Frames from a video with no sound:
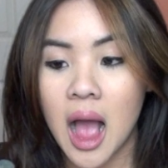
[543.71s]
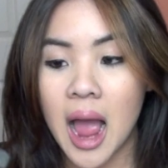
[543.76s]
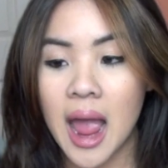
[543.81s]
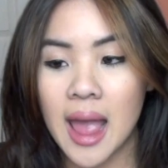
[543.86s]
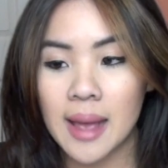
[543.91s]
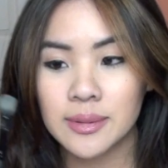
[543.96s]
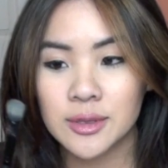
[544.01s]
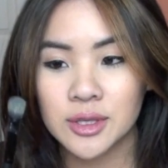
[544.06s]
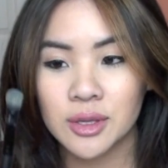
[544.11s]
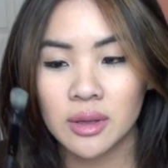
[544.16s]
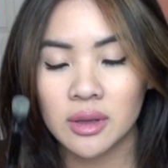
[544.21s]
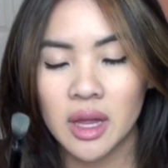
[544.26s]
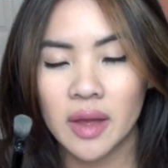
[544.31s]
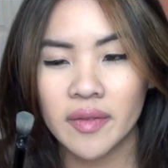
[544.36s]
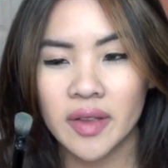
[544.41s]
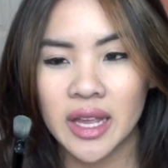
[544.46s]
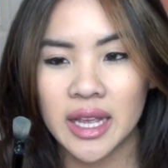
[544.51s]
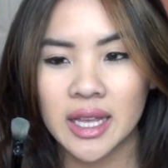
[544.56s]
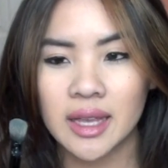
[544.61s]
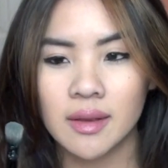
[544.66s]
I absolutely
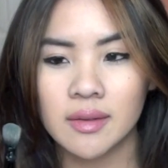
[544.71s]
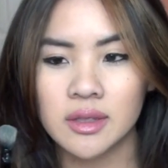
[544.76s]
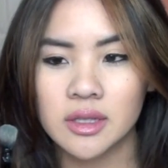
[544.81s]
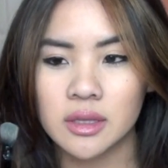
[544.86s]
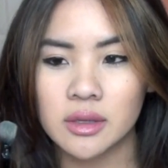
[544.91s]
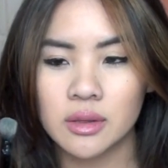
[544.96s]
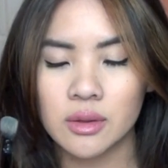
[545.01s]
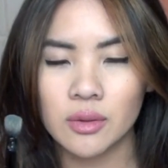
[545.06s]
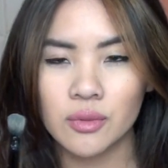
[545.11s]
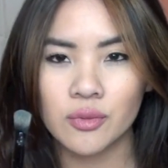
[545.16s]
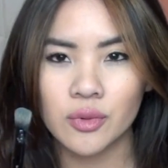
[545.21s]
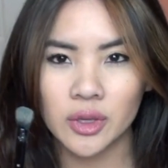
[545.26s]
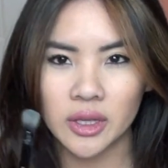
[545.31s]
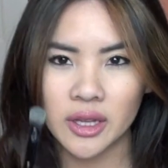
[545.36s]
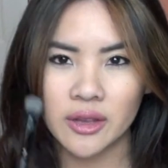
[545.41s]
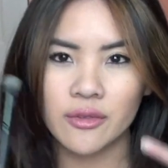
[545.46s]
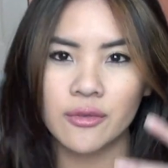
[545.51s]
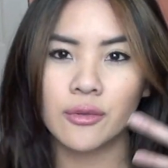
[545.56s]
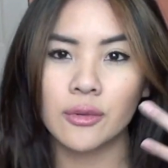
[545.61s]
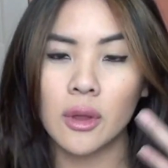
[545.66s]
love it. It gives the
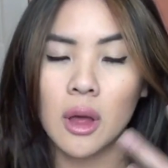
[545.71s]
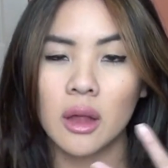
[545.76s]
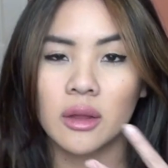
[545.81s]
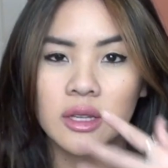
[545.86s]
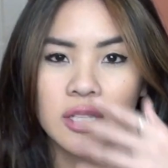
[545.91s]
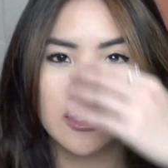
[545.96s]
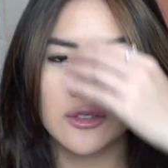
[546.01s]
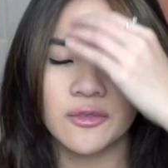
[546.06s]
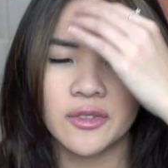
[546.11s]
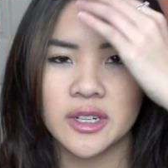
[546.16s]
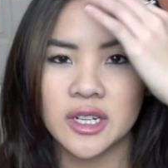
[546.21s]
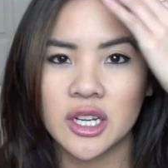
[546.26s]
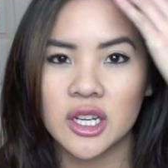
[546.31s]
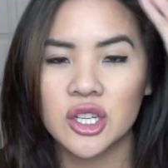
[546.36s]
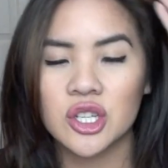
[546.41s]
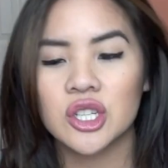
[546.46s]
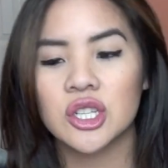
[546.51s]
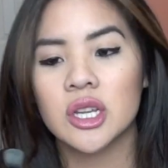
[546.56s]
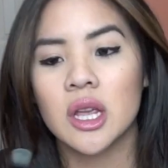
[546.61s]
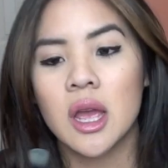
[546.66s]
really flawless
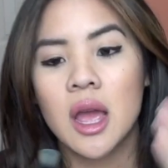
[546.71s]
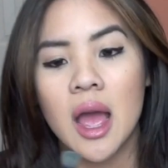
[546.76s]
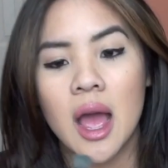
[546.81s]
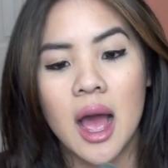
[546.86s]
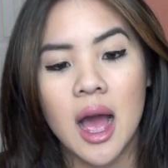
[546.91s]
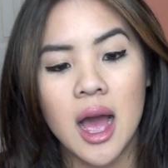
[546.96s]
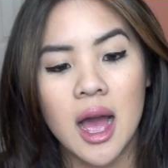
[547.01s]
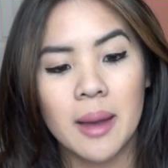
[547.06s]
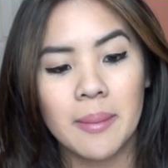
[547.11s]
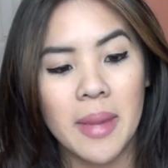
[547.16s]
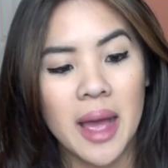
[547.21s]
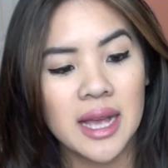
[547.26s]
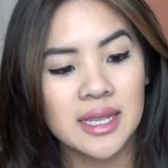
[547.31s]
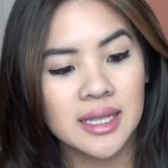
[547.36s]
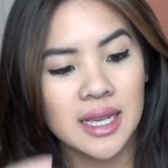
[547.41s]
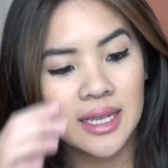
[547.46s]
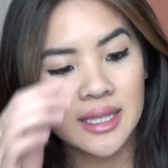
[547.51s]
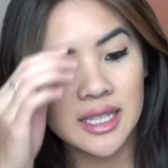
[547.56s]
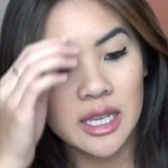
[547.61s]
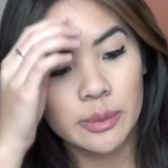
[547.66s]
finish,
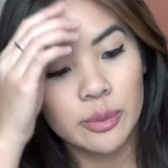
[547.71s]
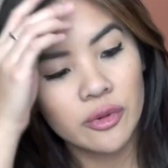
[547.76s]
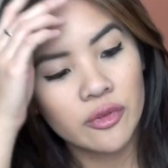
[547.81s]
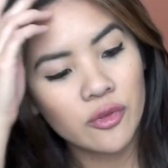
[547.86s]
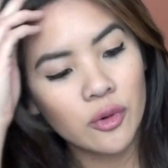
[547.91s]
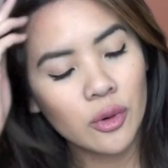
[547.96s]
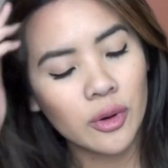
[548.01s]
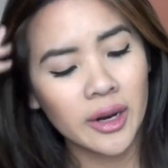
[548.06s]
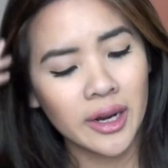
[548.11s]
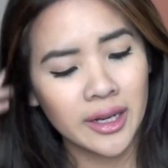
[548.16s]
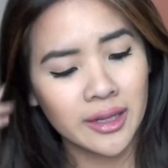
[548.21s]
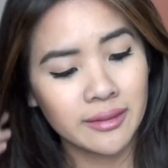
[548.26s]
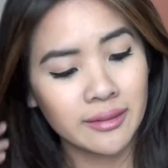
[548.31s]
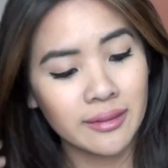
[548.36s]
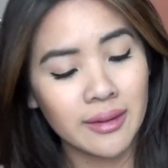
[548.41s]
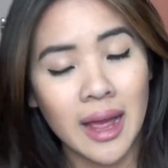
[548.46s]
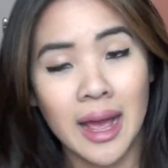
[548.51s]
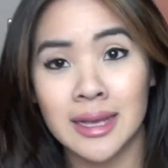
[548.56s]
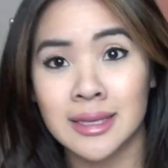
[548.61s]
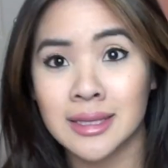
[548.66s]
as I said before,
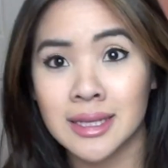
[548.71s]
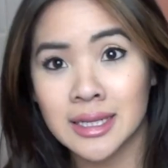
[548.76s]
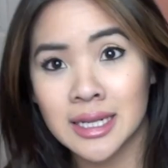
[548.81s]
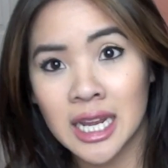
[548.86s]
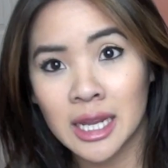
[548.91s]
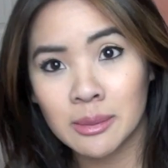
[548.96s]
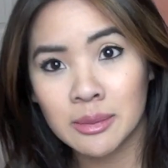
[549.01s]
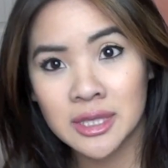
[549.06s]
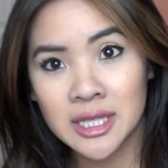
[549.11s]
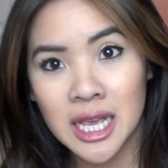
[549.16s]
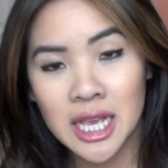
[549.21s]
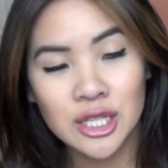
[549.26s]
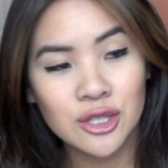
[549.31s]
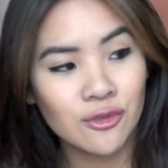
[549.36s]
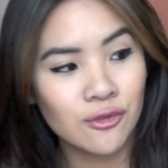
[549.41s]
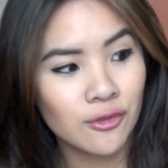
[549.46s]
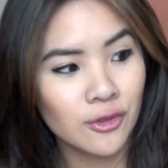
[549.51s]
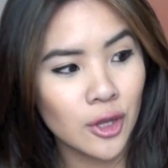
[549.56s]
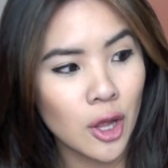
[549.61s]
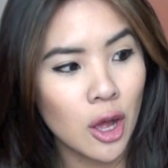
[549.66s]
and as the name
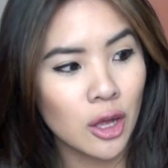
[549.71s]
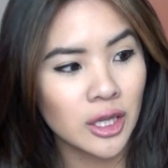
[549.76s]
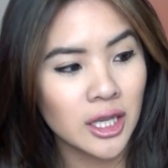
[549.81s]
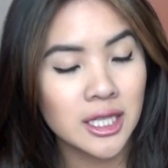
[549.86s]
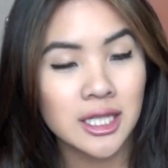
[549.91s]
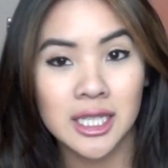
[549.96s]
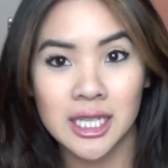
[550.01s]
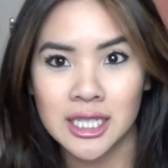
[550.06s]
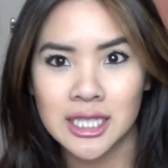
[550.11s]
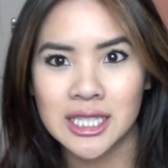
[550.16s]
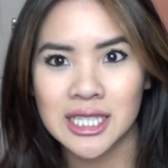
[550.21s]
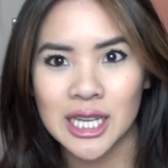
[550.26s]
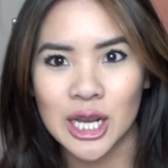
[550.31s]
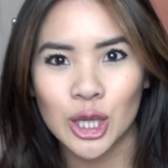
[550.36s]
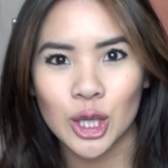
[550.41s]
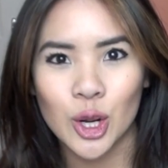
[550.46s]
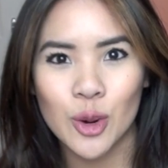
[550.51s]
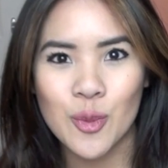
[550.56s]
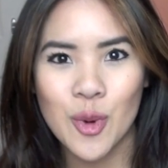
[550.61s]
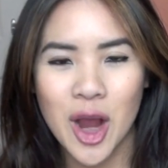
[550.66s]
says, flawless
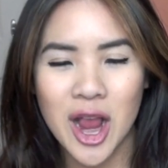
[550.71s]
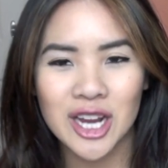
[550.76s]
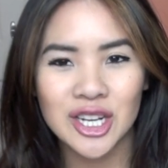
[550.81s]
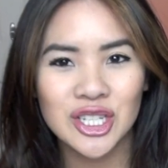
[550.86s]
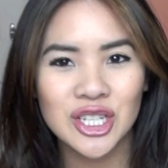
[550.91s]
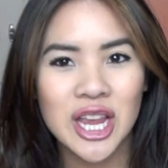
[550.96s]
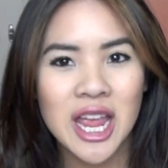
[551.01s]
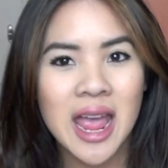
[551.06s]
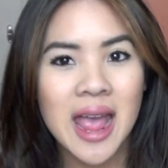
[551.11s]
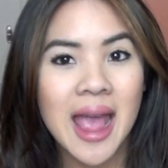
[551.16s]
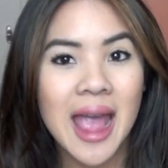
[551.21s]
concealer brush.